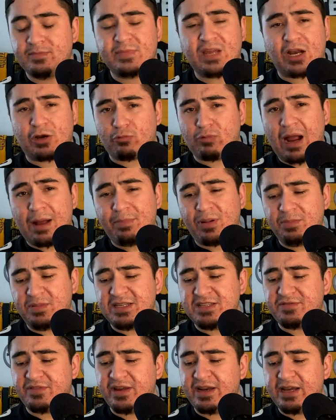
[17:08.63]
Now to wrap up
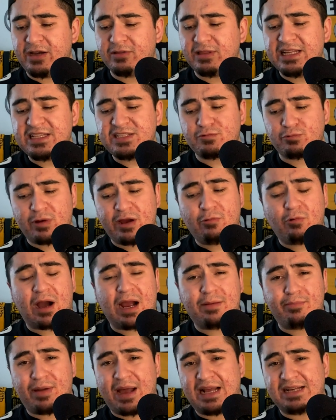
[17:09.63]
this video, let's
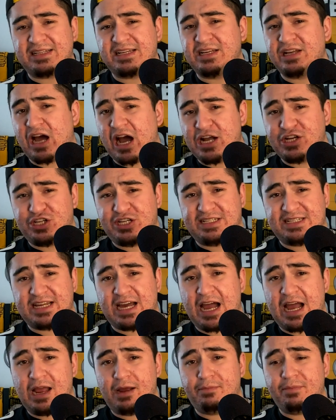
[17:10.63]
rewind back to Najee's
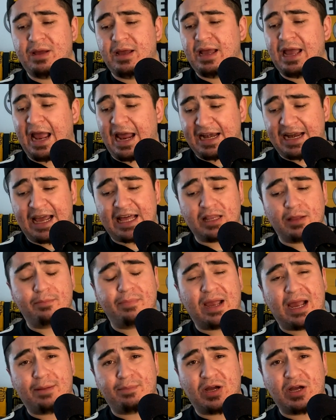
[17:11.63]
time at
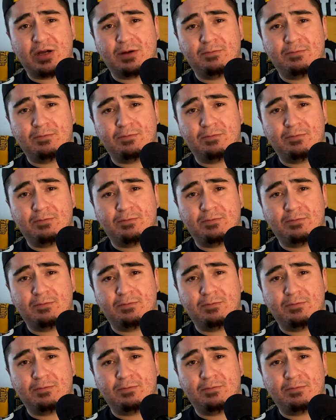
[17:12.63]
Alabama.